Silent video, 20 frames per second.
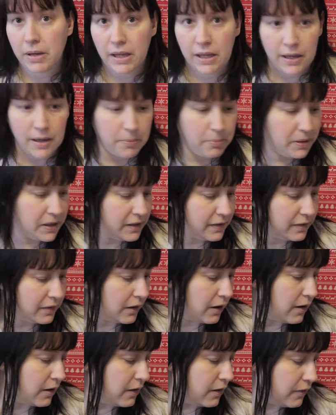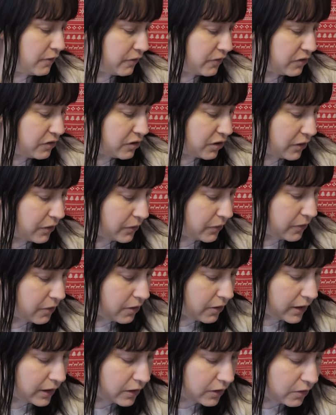makeup-y stuff. So
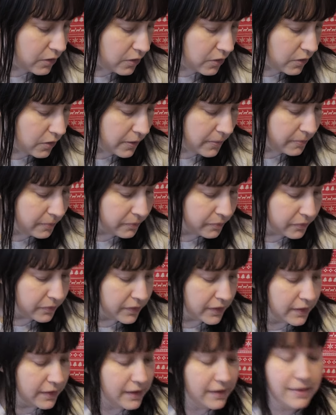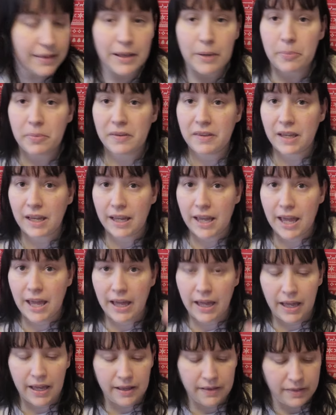I got this lipstick
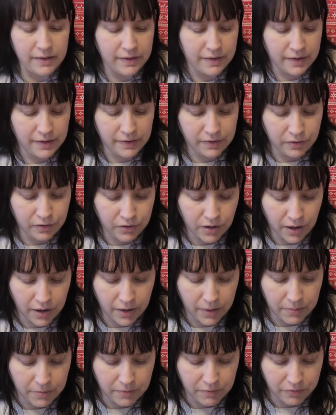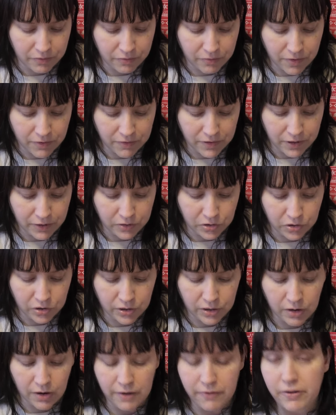here. This is from
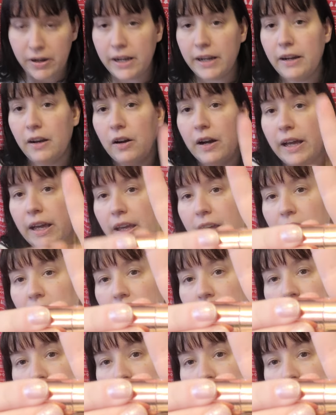Revolution. I really like